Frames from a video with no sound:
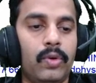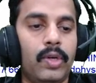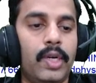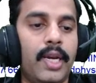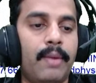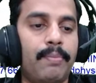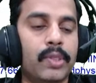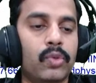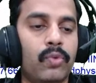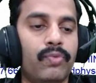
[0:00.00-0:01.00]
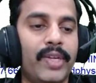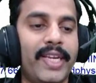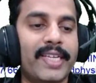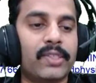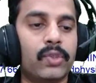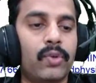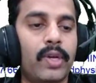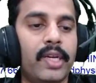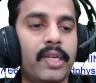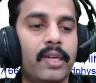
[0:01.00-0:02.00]
Laplace of x
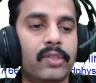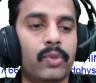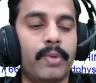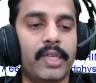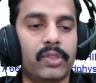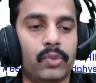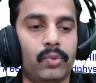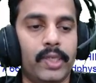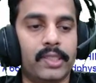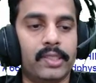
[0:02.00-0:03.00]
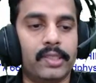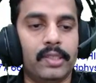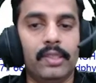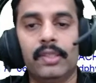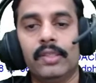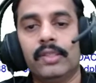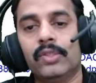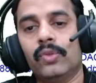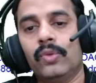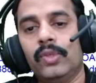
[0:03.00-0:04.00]
square e raised to minus 2x.
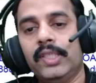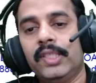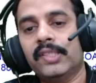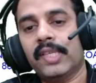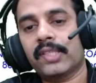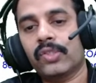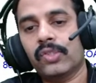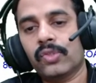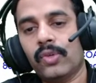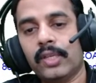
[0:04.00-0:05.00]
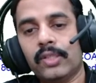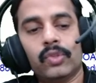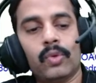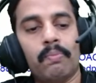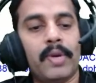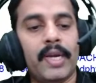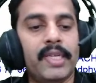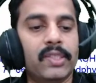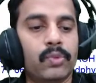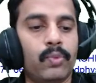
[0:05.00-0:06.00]
So it is x square, so
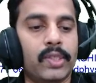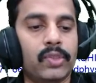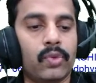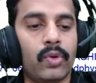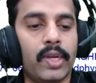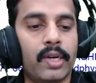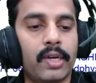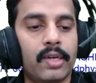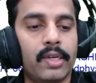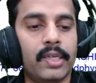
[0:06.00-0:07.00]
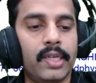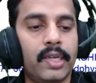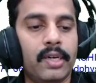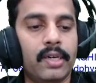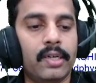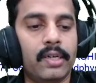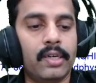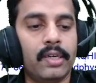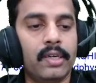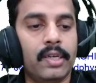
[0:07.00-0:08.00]
minus 1 square here,
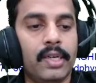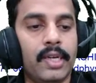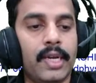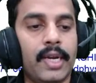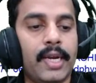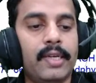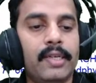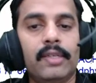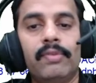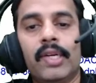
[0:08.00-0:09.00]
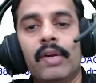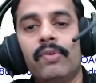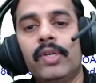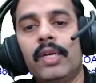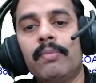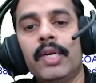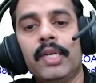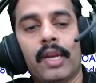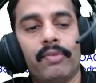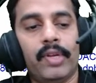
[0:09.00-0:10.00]
and we have double
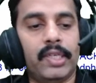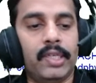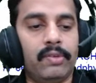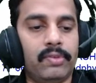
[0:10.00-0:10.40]
derivative,